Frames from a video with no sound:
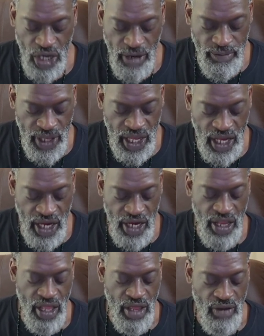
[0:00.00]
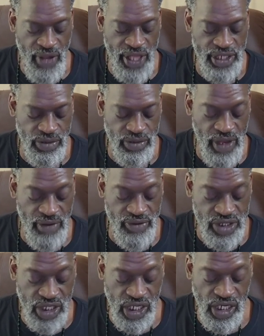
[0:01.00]
R. Blair, Ransom Evans
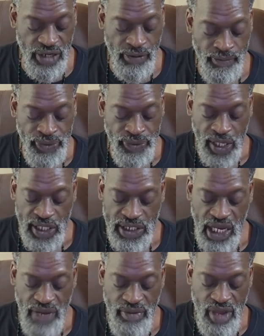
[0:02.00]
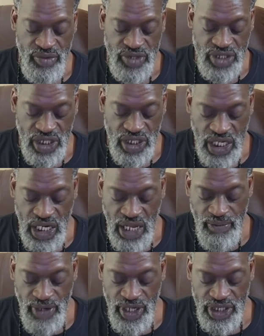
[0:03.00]
Sr., Sam Evans Sr., Nayland
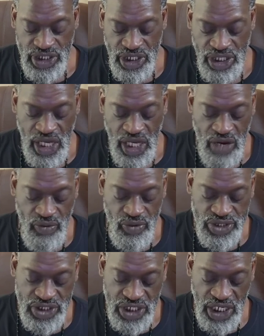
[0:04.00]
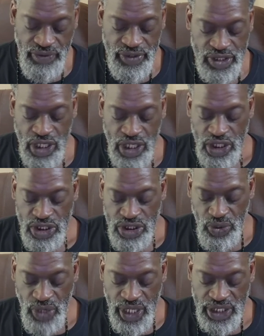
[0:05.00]
Blair Sr., Edward Stevens,
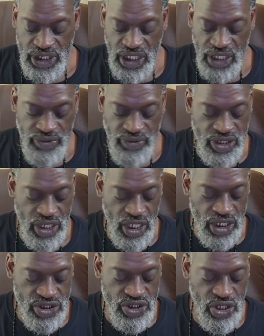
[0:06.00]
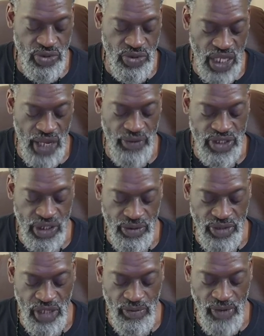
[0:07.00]
Sue Ann Stevens, Joe Davis,
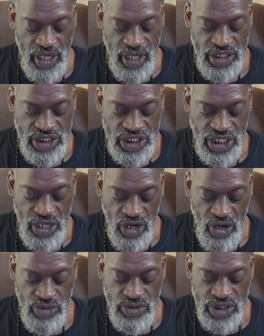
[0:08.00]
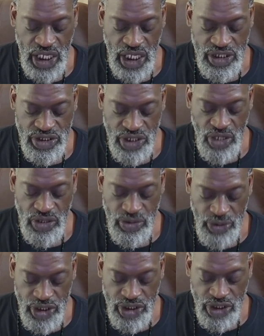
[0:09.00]
Timothy Butler, Gene Holmes, Jana Jones,
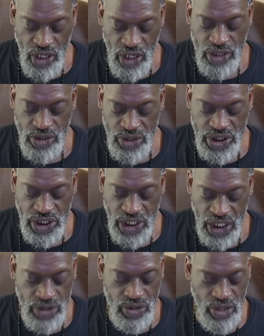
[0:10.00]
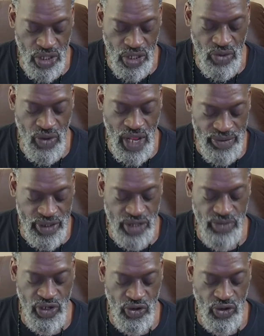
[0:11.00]
Peter Charles, Christy Nichols, Cardinal Robinson,
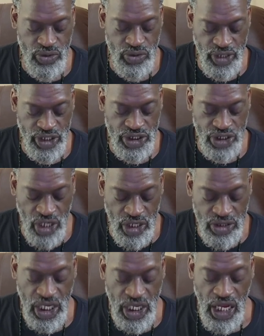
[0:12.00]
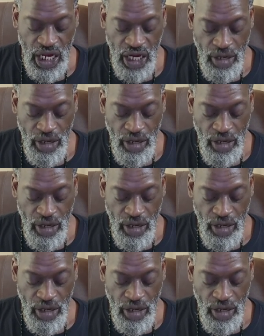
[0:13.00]
May Rosemary Charles, Ada